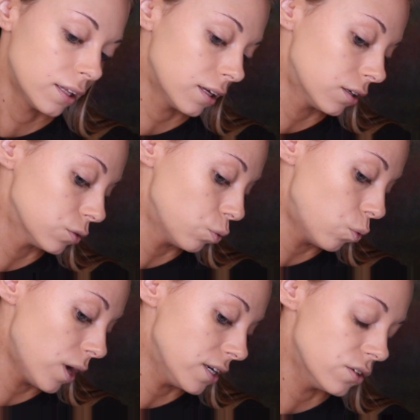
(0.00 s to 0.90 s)
yeah, that is
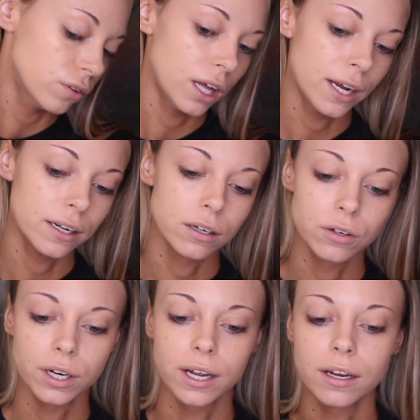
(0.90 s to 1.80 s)
way too light.
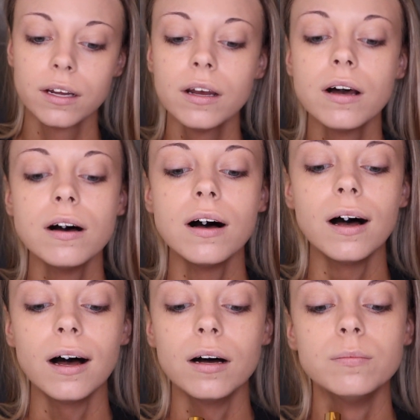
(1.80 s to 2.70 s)
Okay,
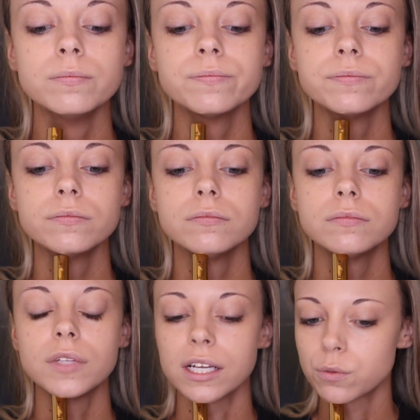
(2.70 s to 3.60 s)

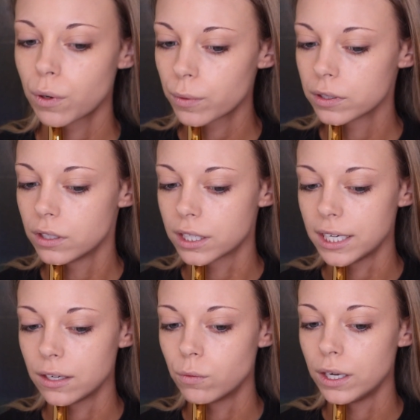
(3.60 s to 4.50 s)
that's where we're
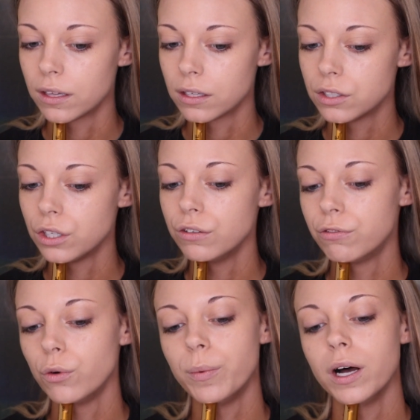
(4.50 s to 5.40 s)
looking with 2
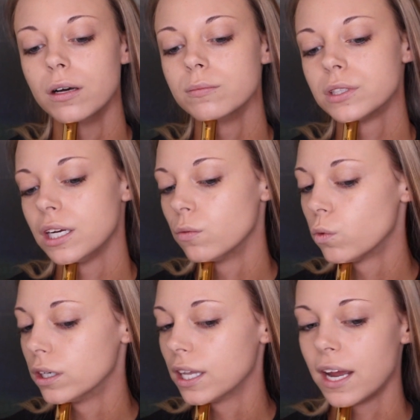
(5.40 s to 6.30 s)
full pumps and
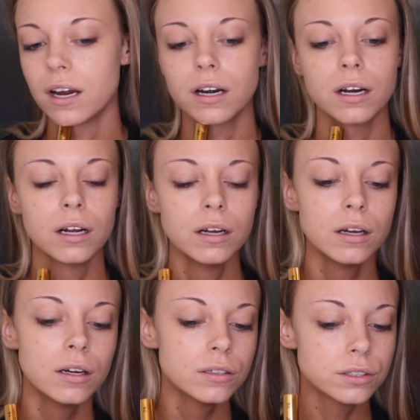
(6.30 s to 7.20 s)
1 layer.
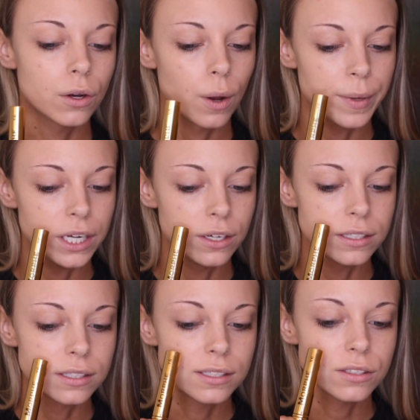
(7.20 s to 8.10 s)
So, I mean, you
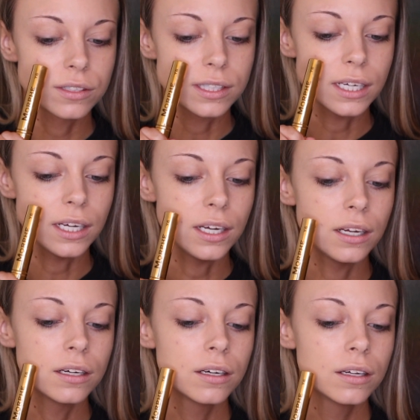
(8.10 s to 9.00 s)
can still
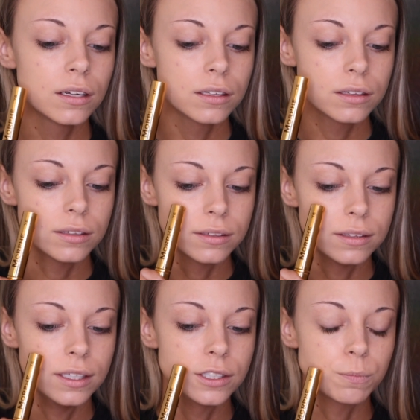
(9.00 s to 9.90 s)
see
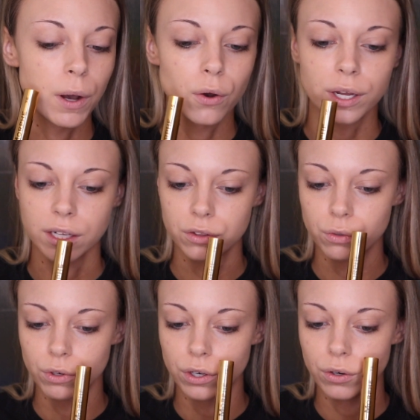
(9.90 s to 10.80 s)
this poking
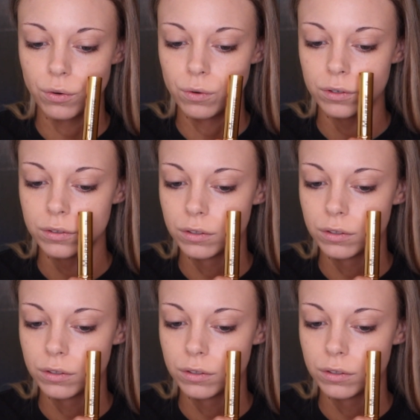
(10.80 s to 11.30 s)
through,